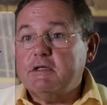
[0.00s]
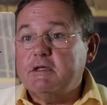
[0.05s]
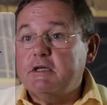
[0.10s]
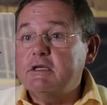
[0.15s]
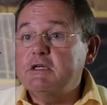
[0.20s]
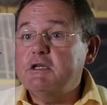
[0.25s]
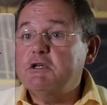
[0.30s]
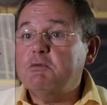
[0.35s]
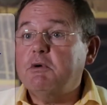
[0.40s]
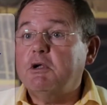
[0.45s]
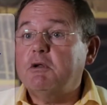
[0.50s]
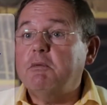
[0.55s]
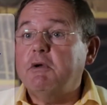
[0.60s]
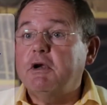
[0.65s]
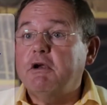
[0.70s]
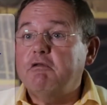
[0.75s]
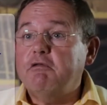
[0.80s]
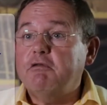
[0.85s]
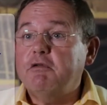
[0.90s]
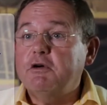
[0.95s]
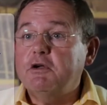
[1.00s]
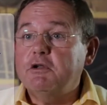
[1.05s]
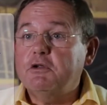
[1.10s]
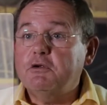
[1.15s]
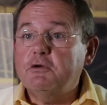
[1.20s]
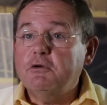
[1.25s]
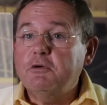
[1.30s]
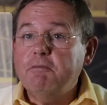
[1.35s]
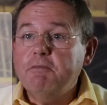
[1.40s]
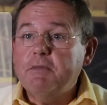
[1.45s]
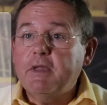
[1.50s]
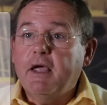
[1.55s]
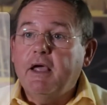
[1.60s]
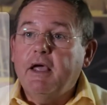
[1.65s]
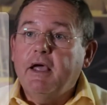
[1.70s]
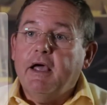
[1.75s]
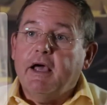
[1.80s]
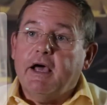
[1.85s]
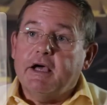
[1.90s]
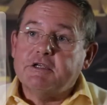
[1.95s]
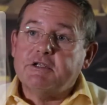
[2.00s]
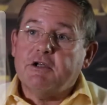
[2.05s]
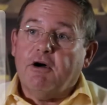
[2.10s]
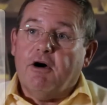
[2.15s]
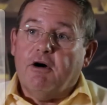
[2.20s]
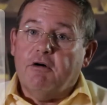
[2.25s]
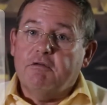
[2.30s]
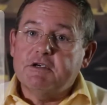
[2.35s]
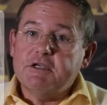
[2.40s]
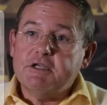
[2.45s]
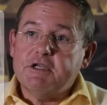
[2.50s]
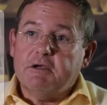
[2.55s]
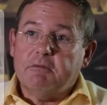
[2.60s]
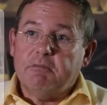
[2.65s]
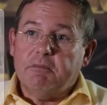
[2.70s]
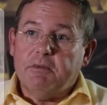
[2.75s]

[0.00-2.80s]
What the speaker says: This is what we refer to as the harvesting